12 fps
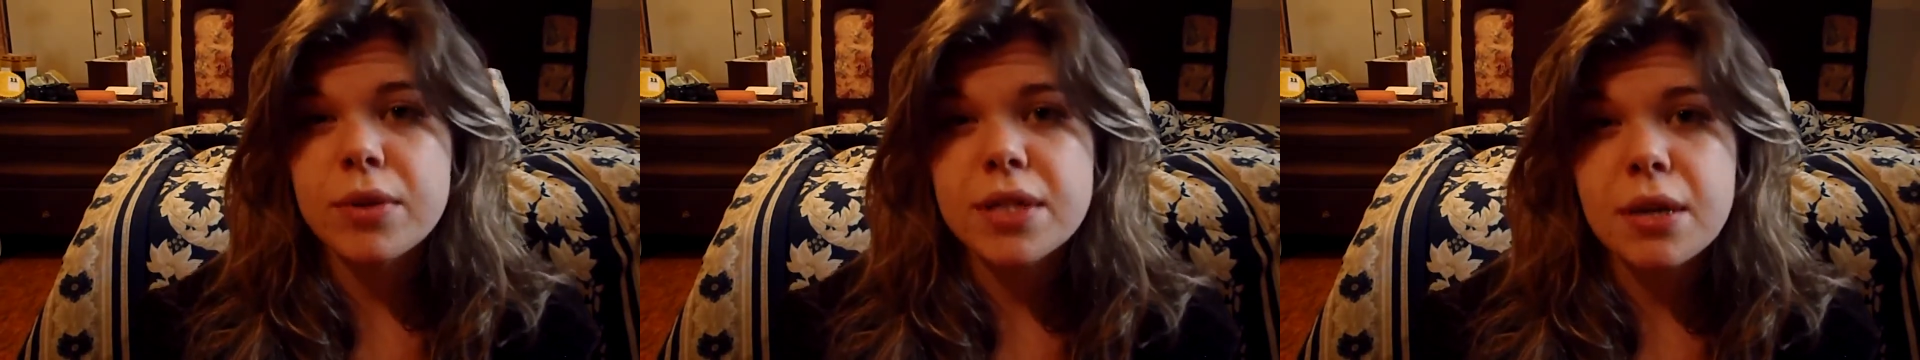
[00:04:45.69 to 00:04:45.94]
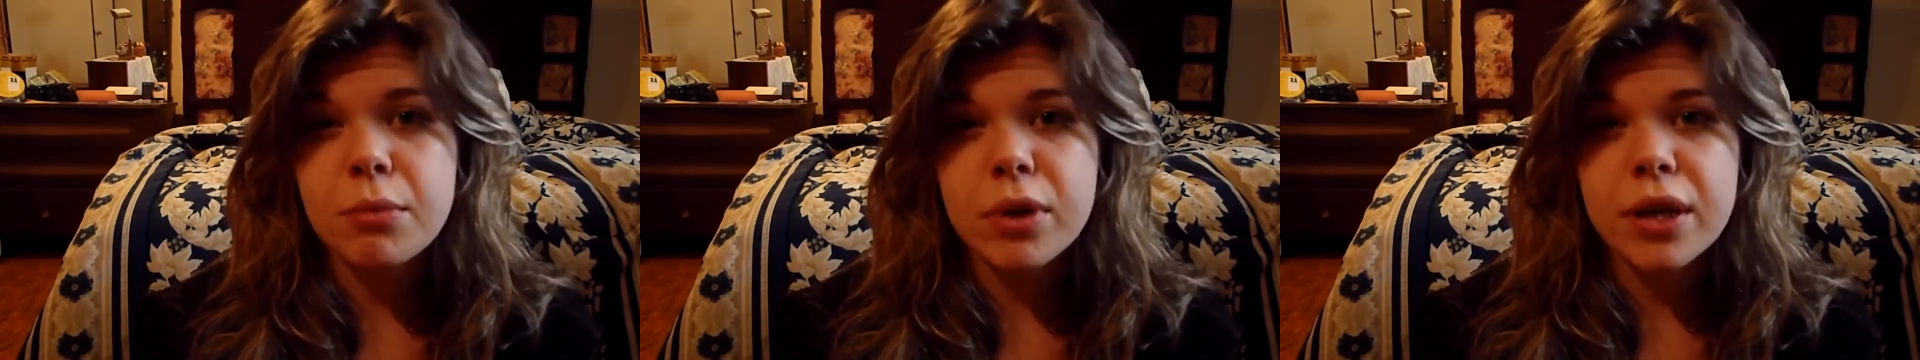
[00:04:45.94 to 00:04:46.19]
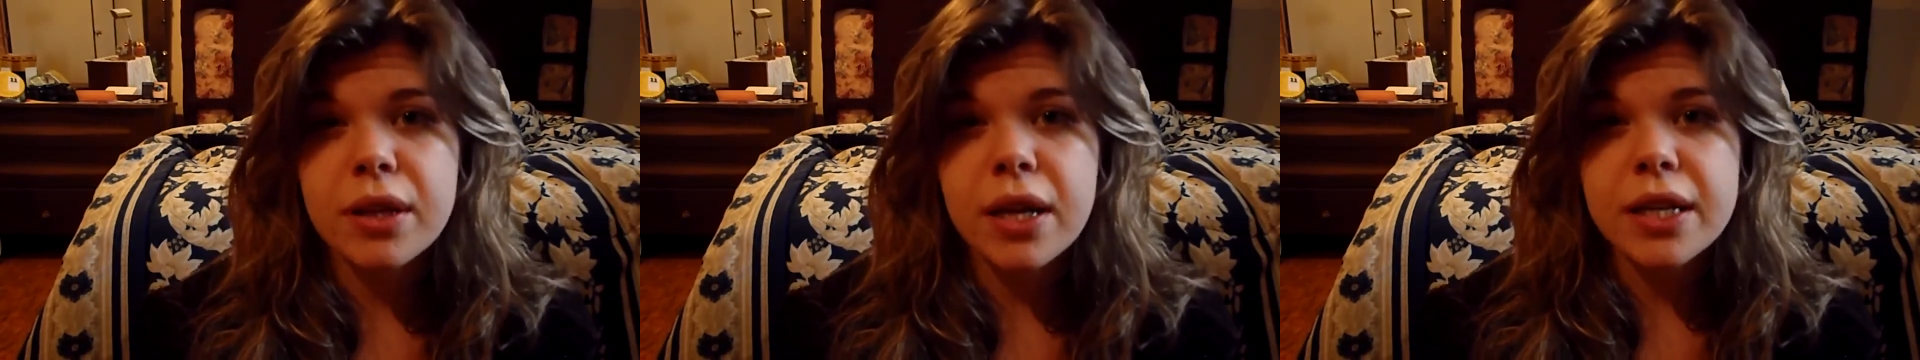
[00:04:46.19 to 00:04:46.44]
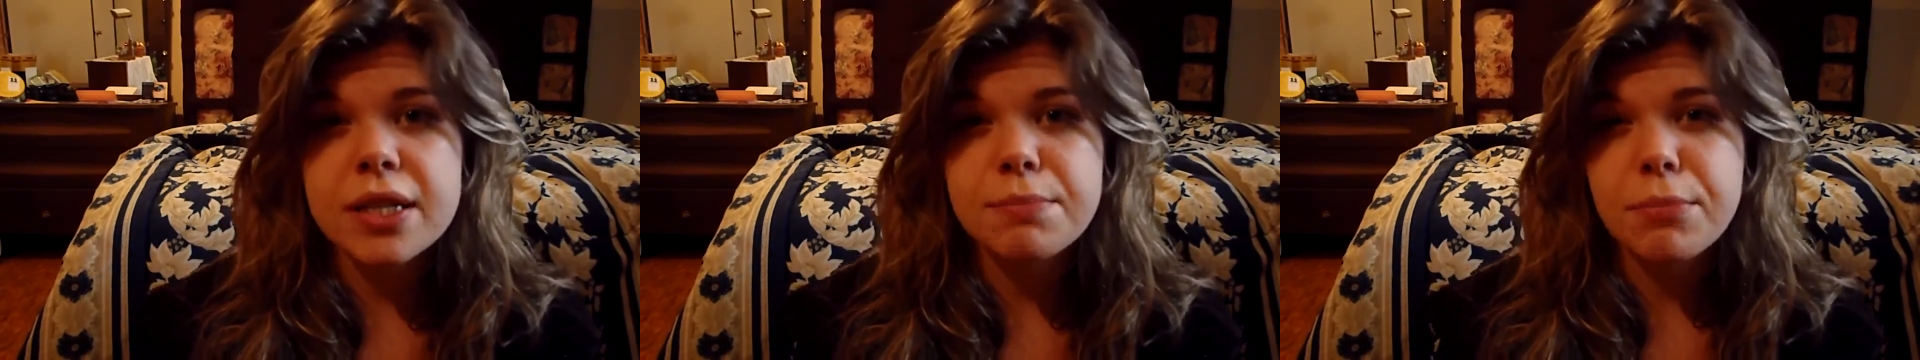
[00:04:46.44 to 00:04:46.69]
with someone
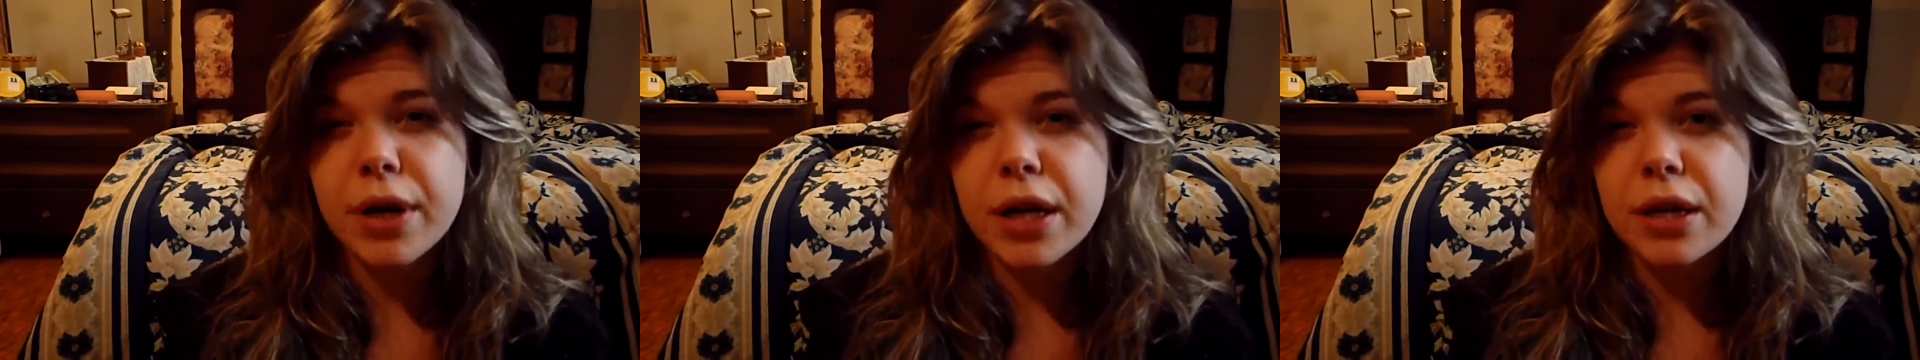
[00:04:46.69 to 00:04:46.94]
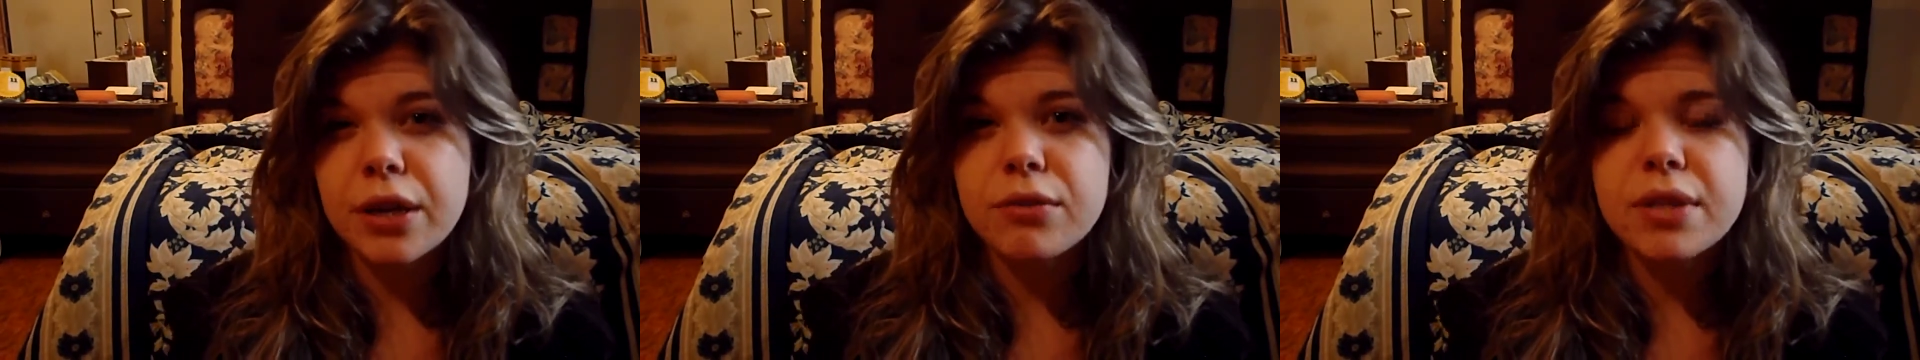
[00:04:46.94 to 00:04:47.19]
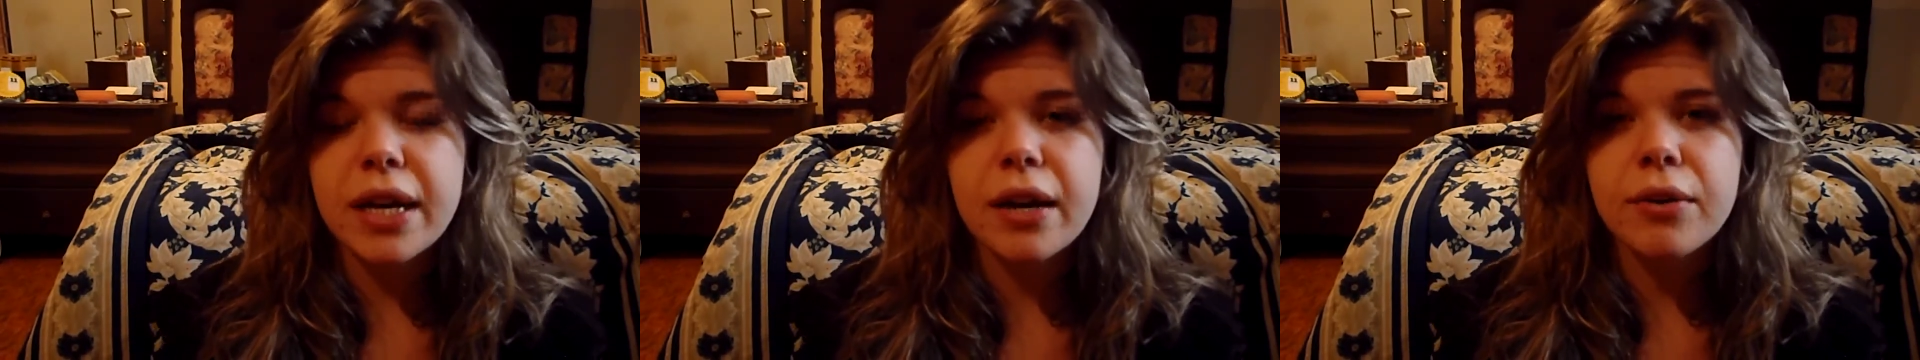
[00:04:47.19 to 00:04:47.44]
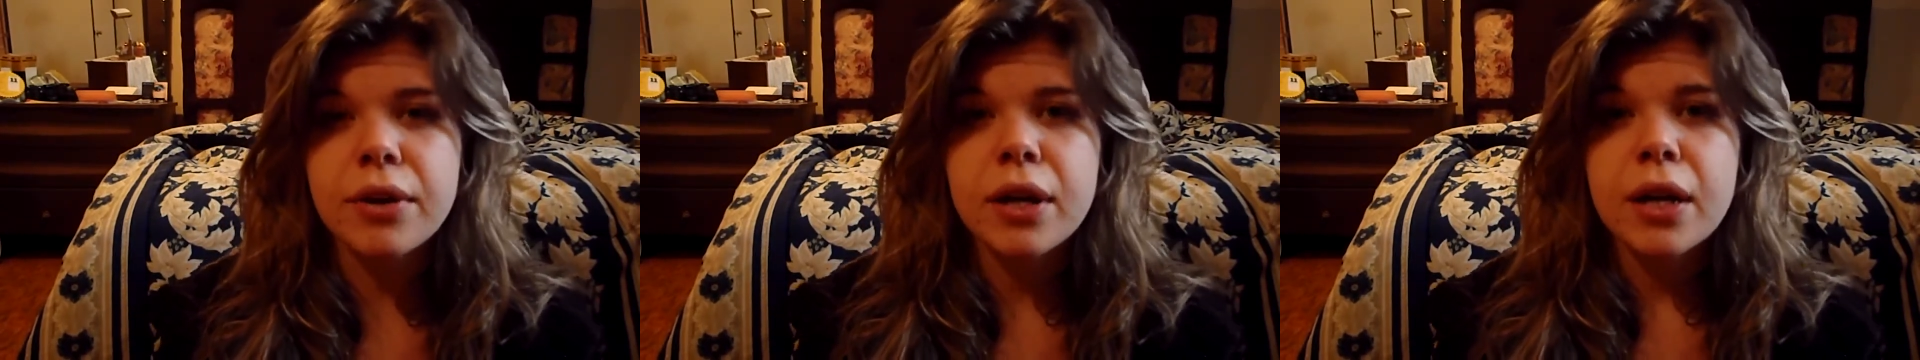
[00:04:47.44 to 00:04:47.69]
that's bringing you
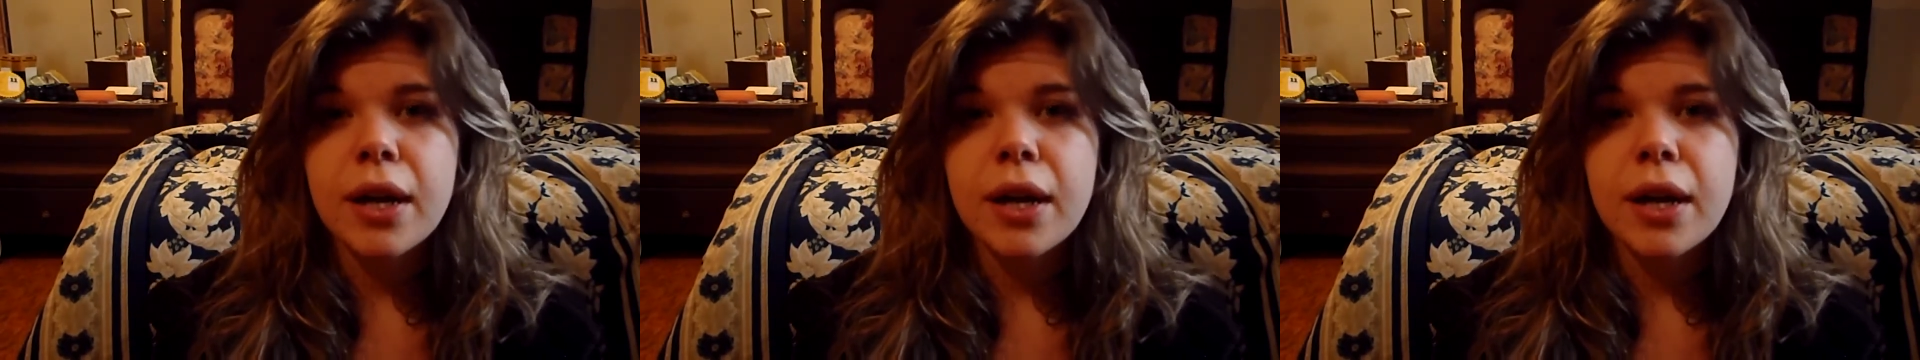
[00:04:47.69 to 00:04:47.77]
down,